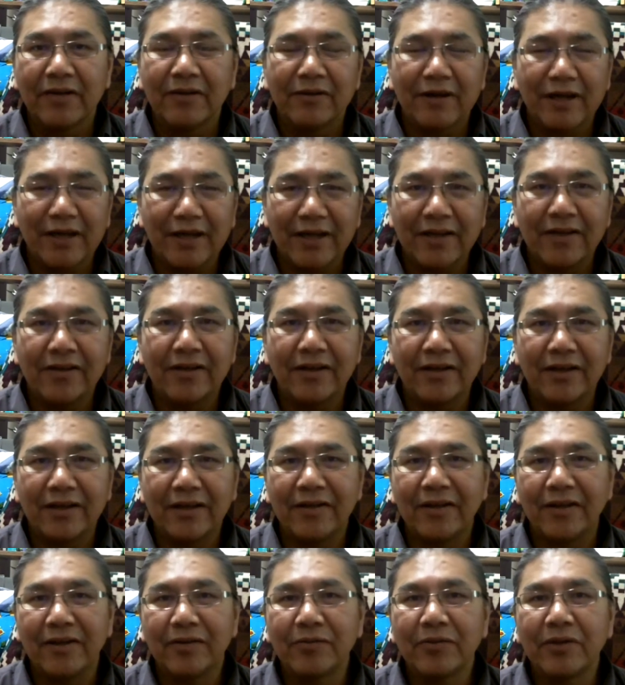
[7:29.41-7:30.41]

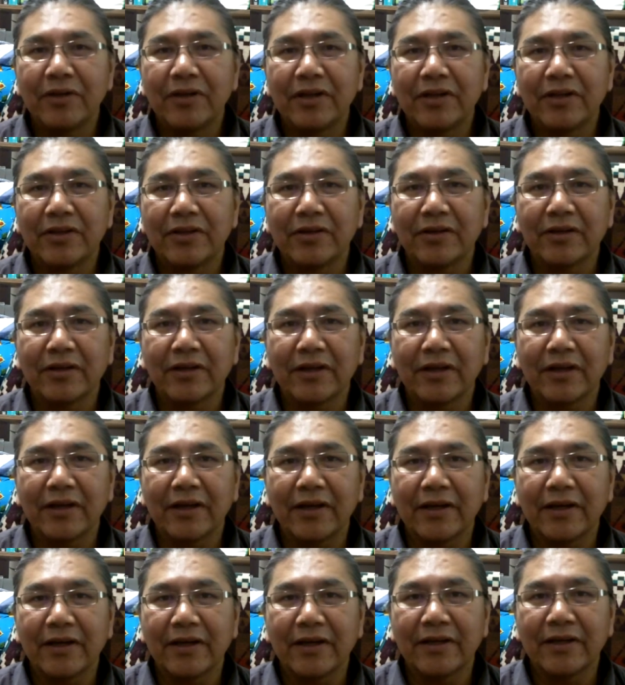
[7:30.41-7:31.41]
It really took
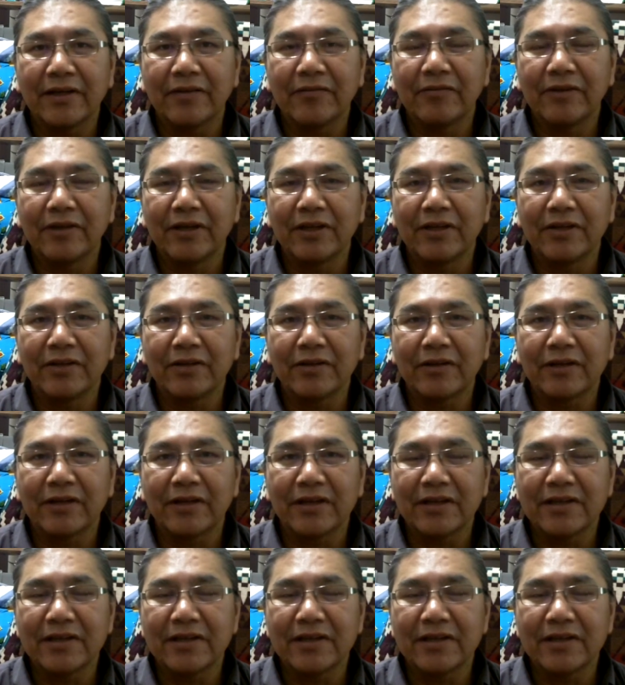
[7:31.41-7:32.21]
an